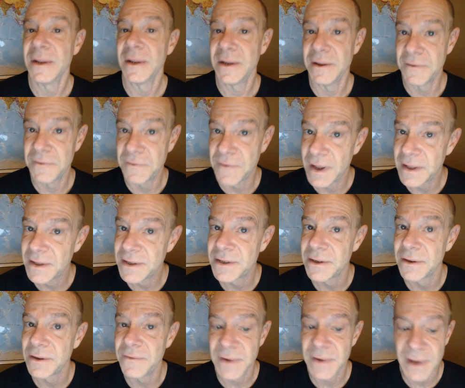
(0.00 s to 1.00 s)
the
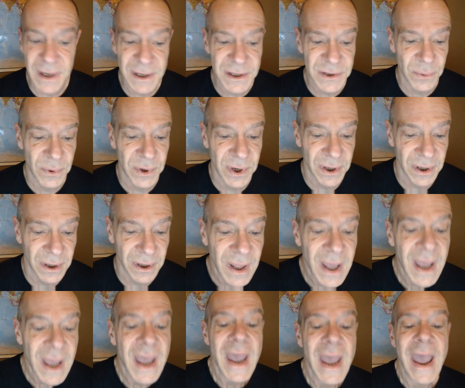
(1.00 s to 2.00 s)
defense of
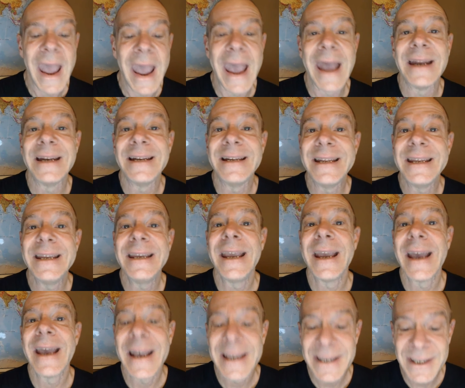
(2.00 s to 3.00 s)
Israel, and
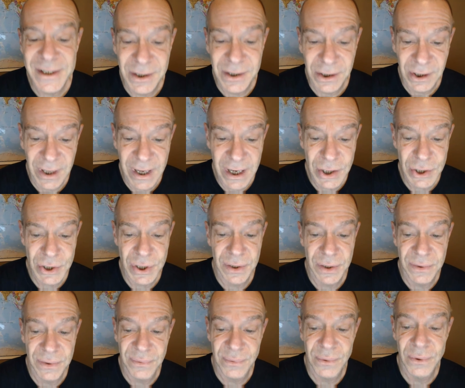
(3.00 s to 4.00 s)
de
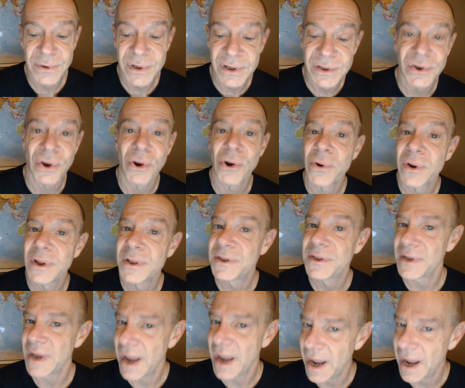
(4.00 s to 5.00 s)
escalation through
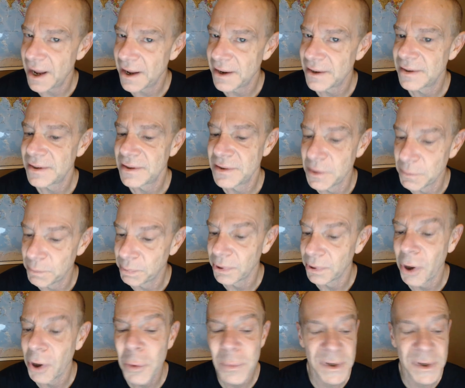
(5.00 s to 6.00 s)
deterrence and
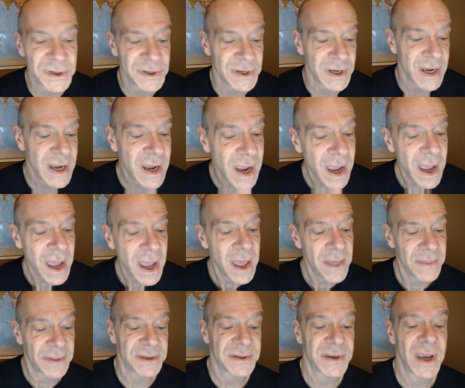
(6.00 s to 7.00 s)
diplomacy,
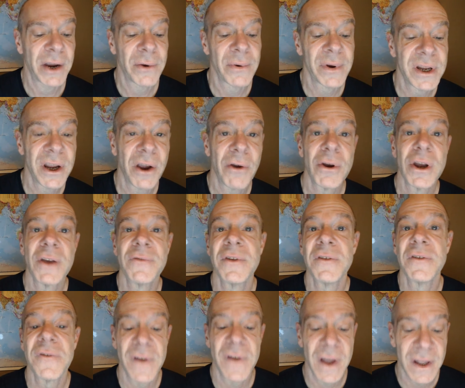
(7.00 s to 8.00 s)
the Secretary of
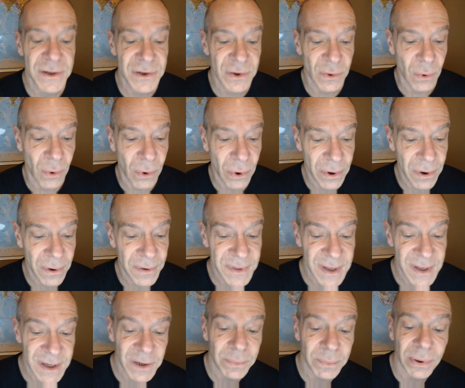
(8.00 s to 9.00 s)
Defense
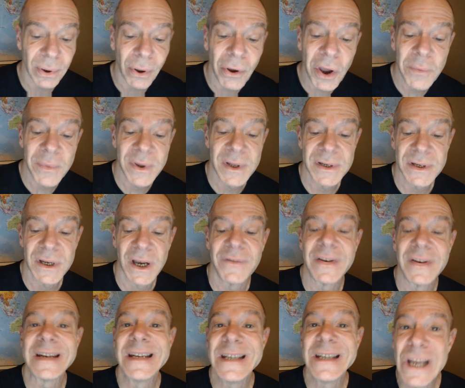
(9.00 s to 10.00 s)
ordered the deployment
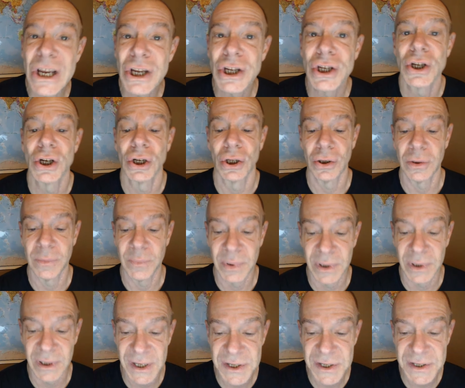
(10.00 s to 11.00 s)
of additional
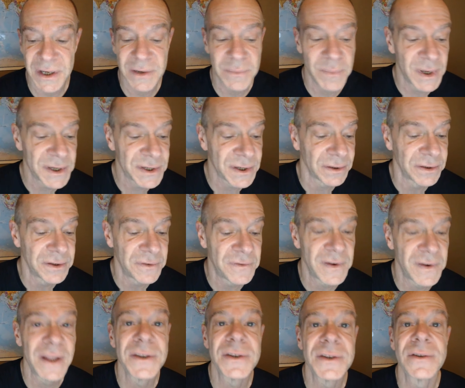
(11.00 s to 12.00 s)
ballistic missile
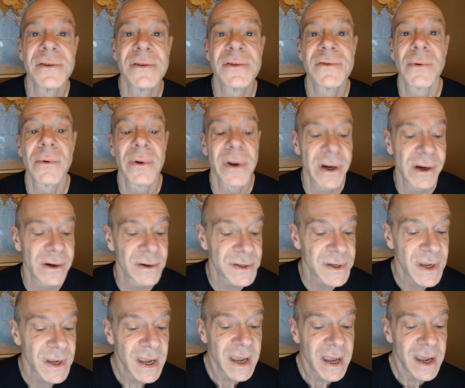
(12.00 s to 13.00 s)
defense
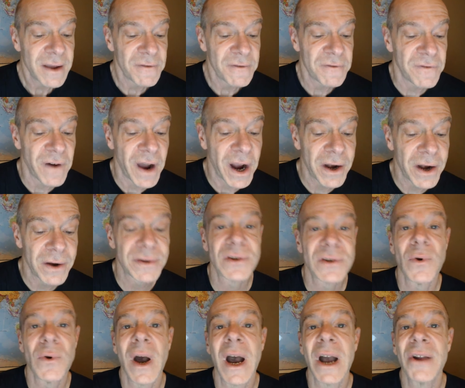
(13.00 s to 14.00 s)
destroyers fighter
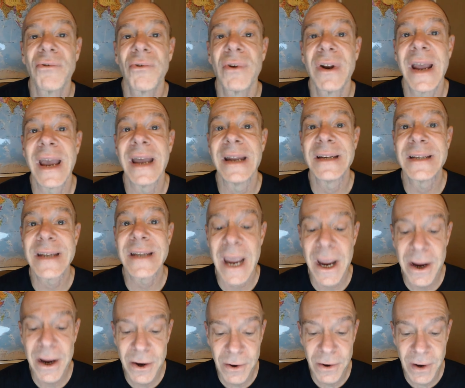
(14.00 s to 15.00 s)
squadron, and
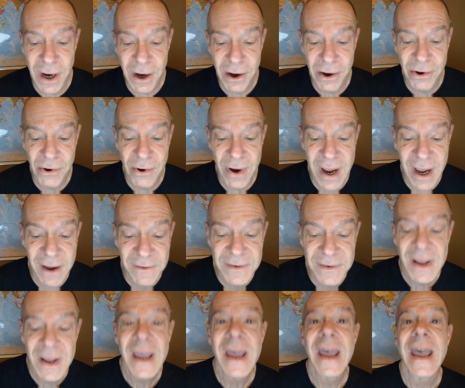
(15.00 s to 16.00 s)
tanker
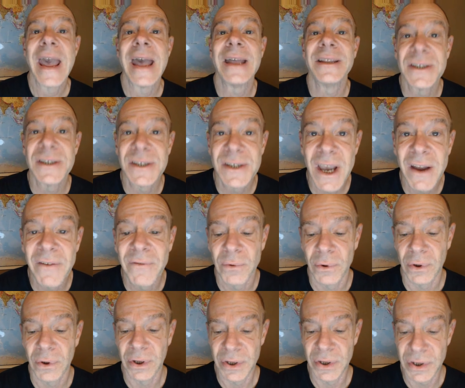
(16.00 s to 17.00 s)
aircraft, and
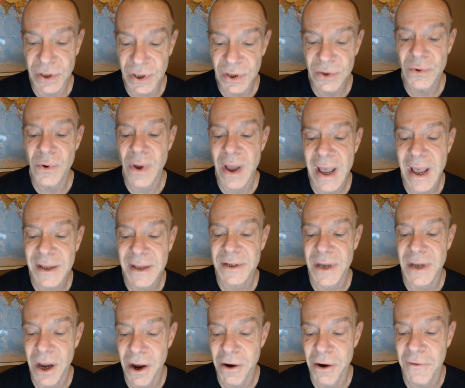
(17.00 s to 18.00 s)
several
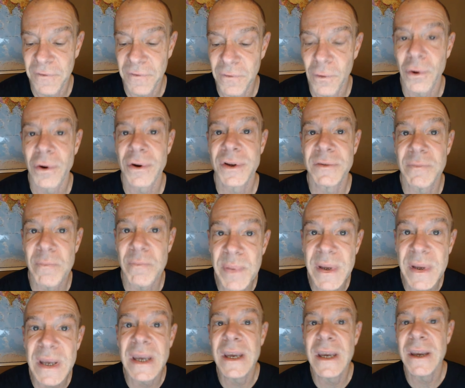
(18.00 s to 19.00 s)
U.S. Air Force
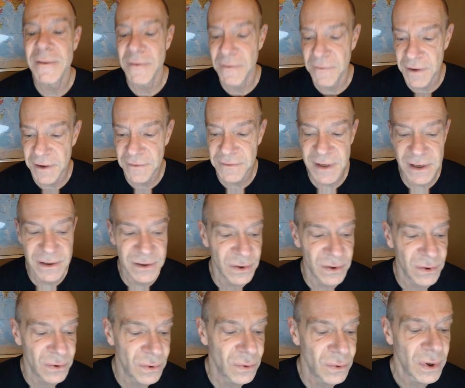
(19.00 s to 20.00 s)
B
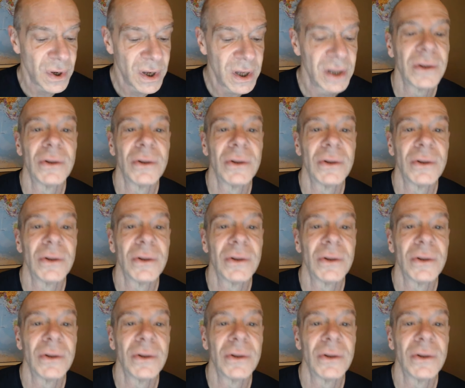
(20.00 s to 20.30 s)
52